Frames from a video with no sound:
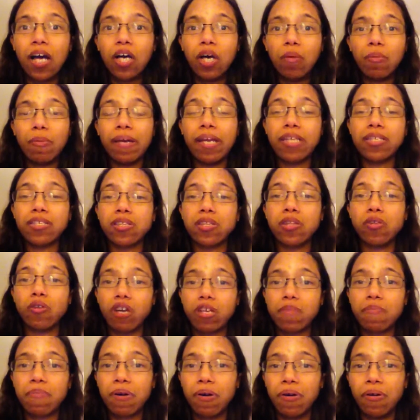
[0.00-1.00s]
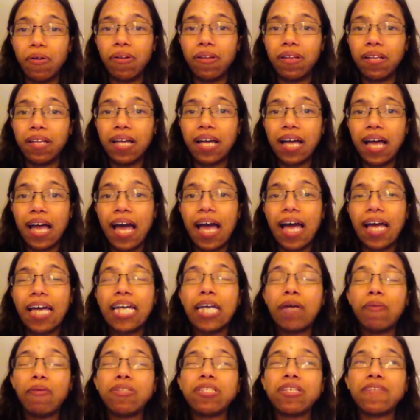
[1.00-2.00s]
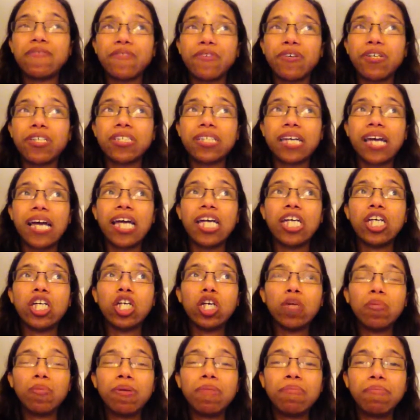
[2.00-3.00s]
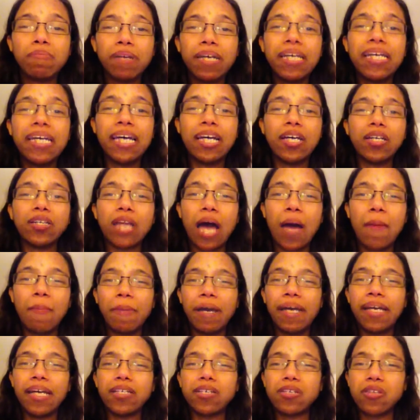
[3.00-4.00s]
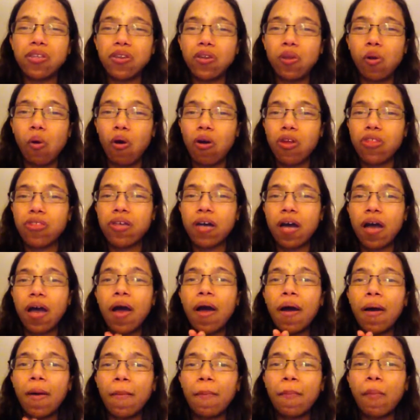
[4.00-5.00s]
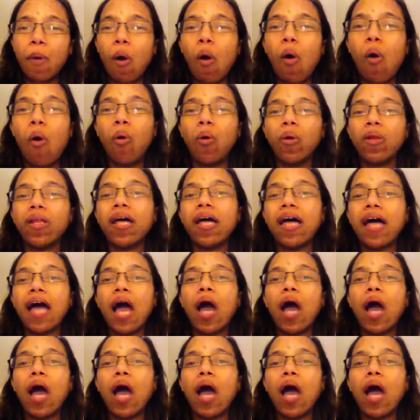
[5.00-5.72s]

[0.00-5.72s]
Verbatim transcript: made it to the North Pole. He was the first human being that made it to the North Pole.